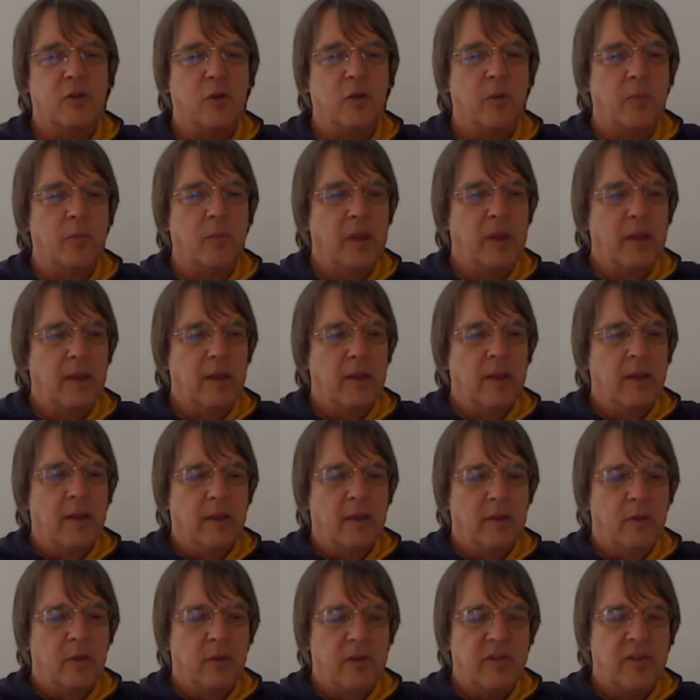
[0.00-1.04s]
so
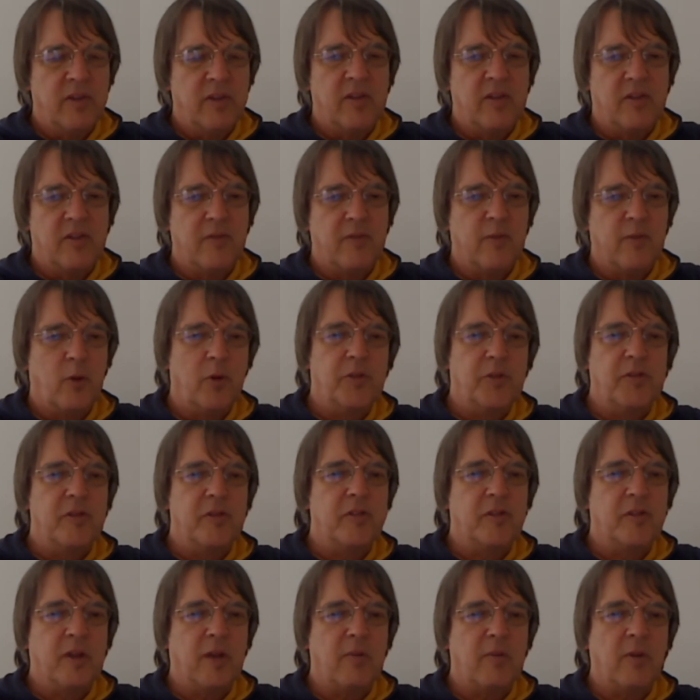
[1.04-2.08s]
to assess the false
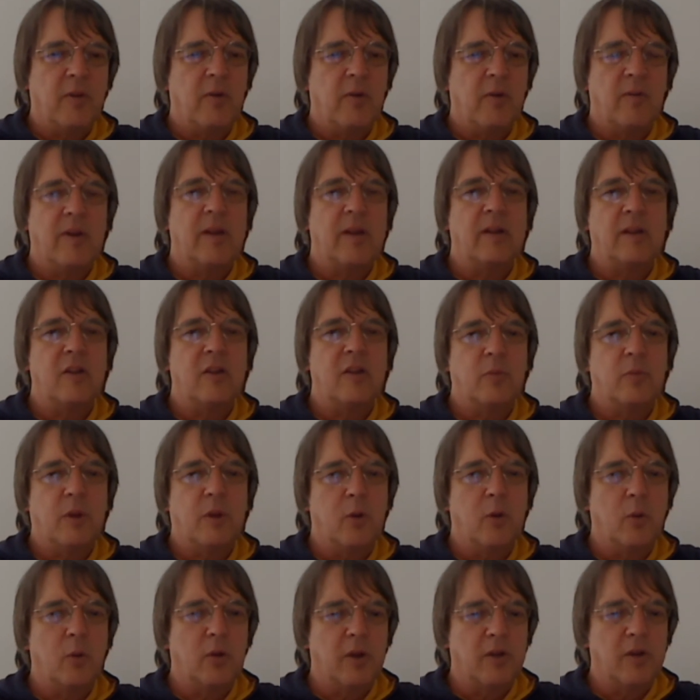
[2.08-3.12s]
discovery rate is we
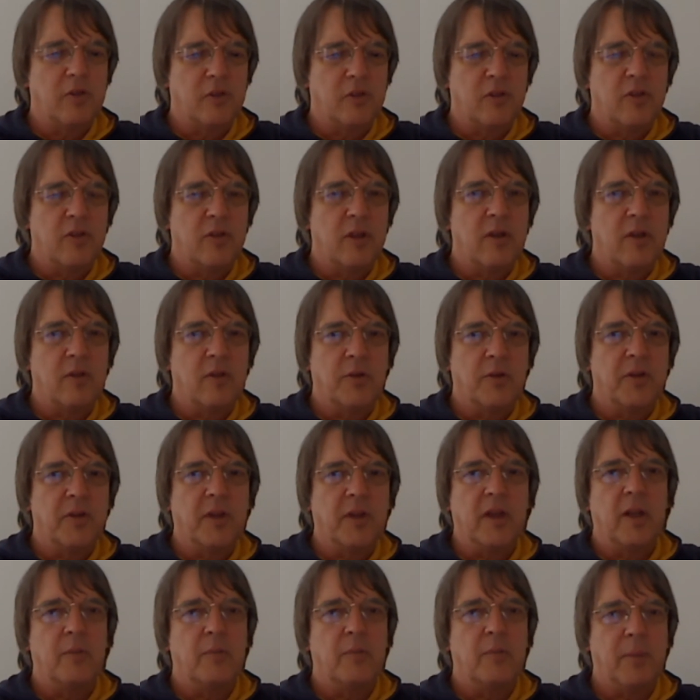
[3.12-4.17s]
look at
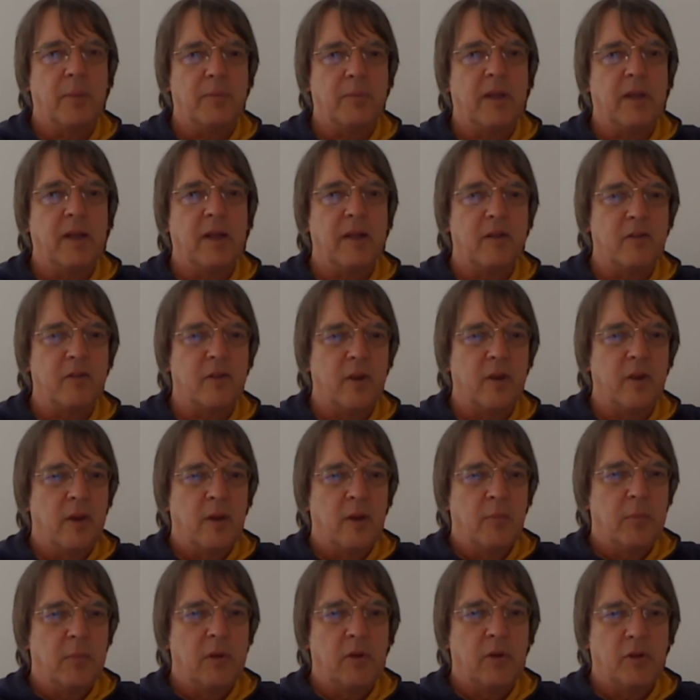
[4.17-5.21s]
cysteine-containing peptides,
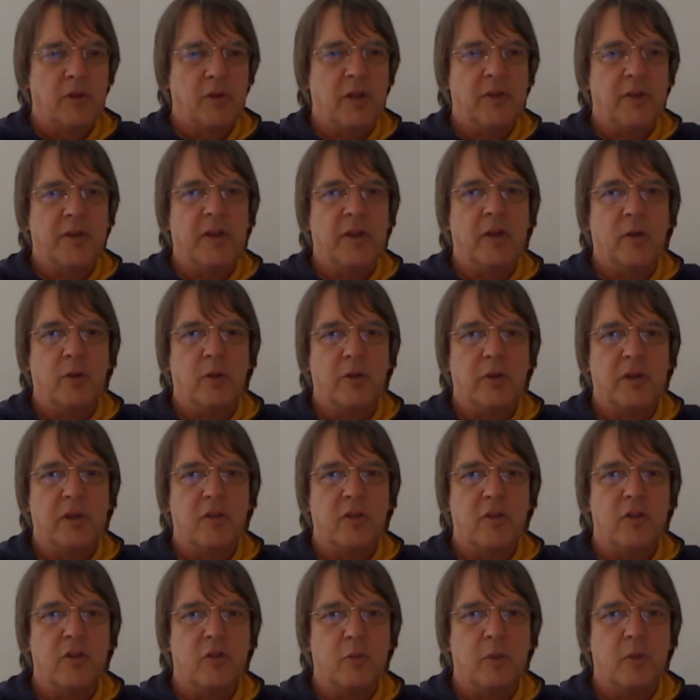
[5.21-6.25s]
because under the
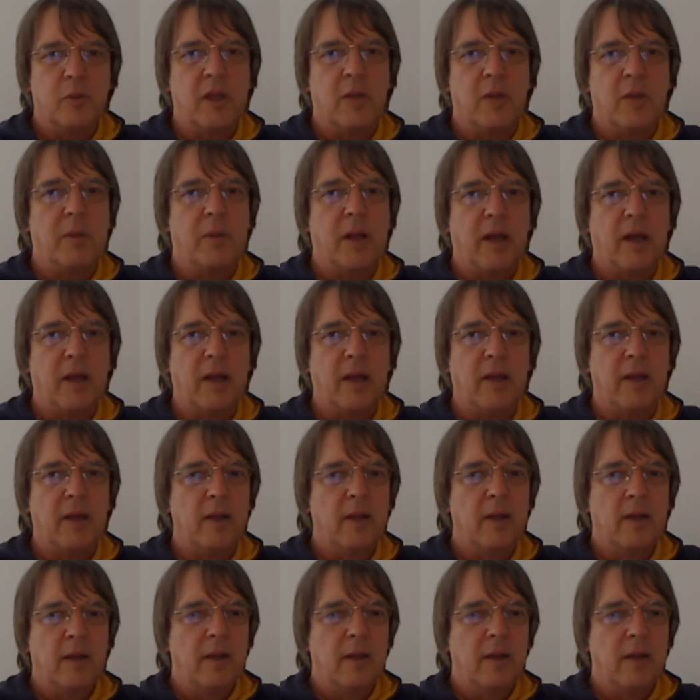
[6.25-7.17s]
conditions we apply,